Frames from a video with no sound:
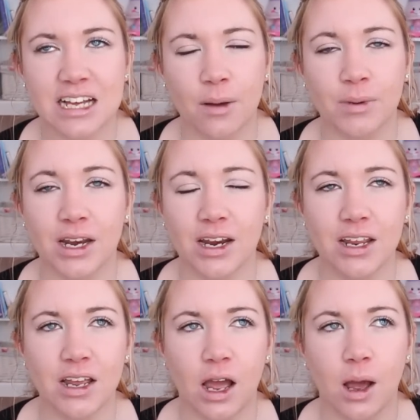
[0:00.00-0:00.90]

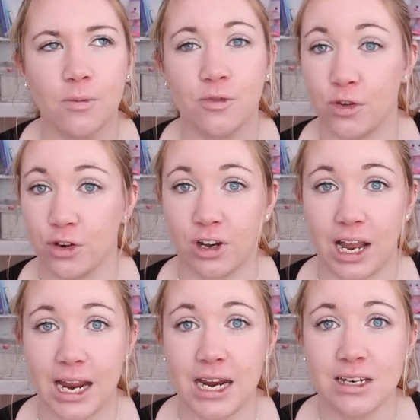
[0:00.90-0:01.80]

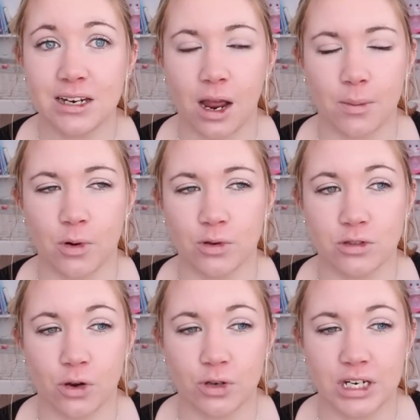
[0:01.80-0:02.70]
Fertilade. I'm
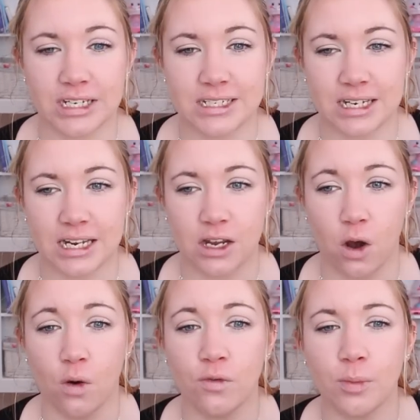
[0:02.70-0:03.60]
also getting
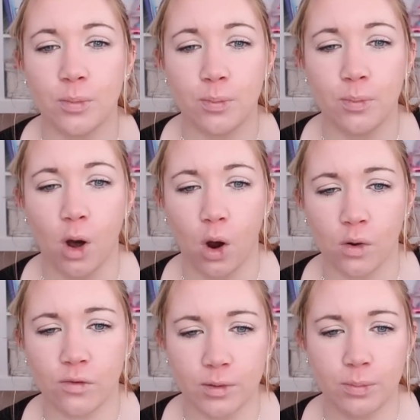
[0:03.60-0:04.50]

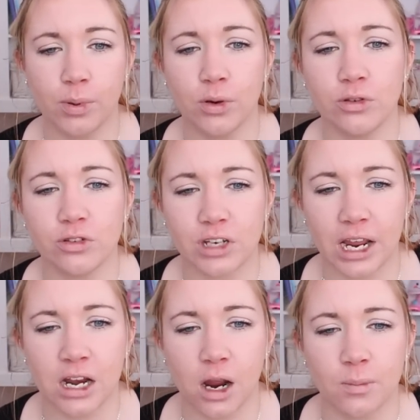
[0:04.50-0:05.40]
Overboost,
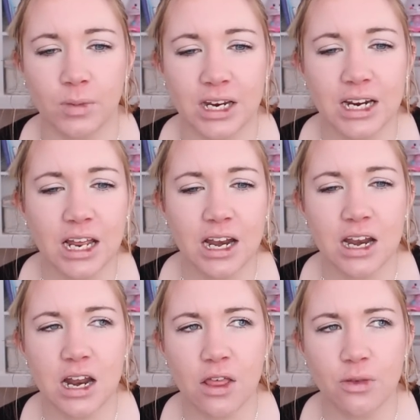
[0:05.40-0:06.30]
and I'm getting
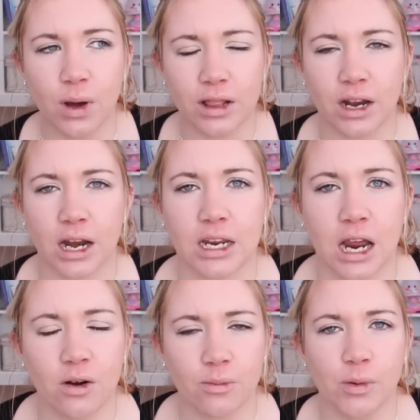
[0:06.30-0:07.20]
another one that I
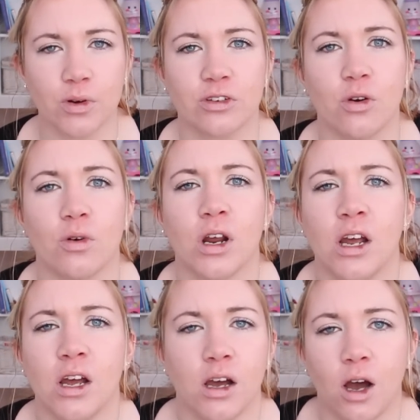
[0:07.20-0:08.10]
can't remember what it's called.
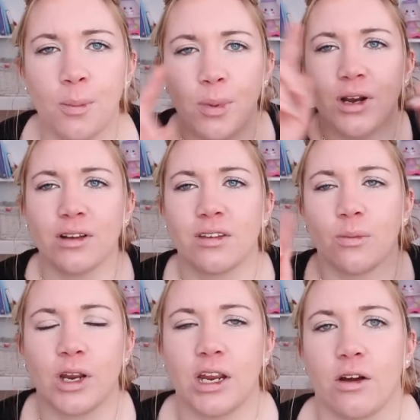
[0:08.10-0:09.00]
I'll put it
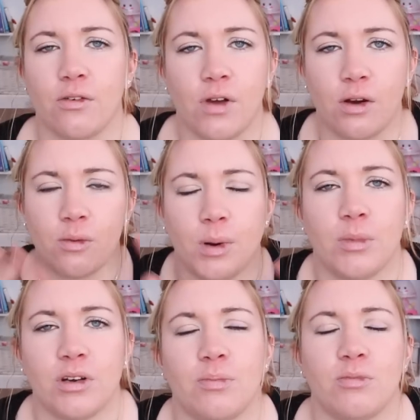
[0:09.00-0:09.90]
somewhere here if I
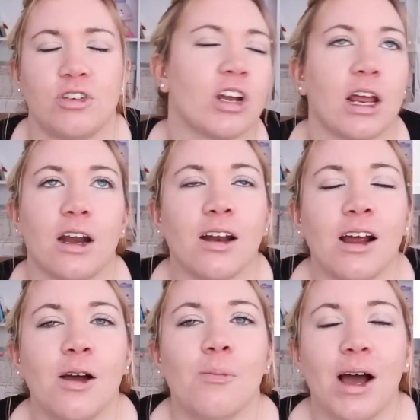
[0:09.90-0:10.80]
remember to check it in.
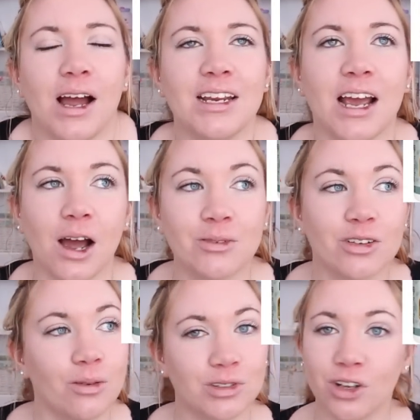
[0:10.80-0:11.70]
But yeah, I'm
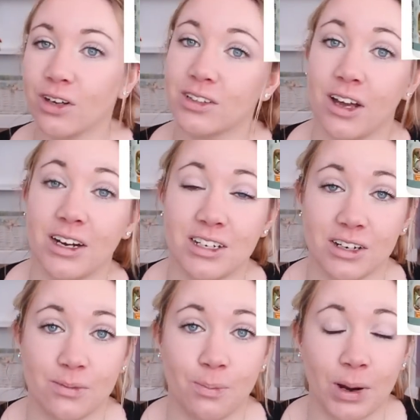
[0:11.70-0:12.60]
so excited
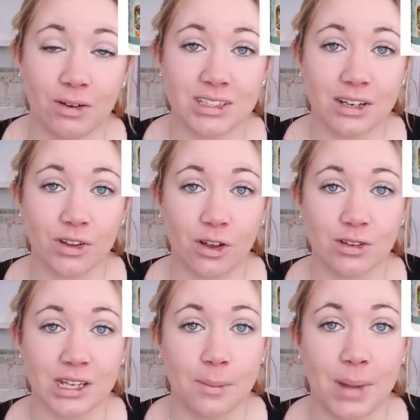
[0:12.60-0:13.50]
to be receiving
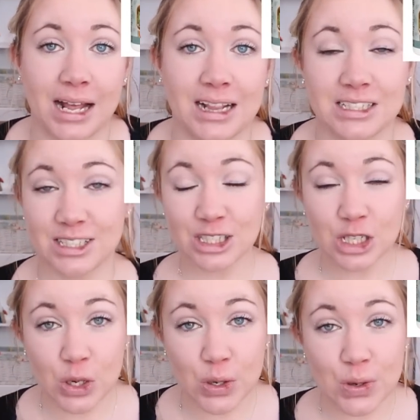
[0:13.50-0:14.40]
those in the mail soon.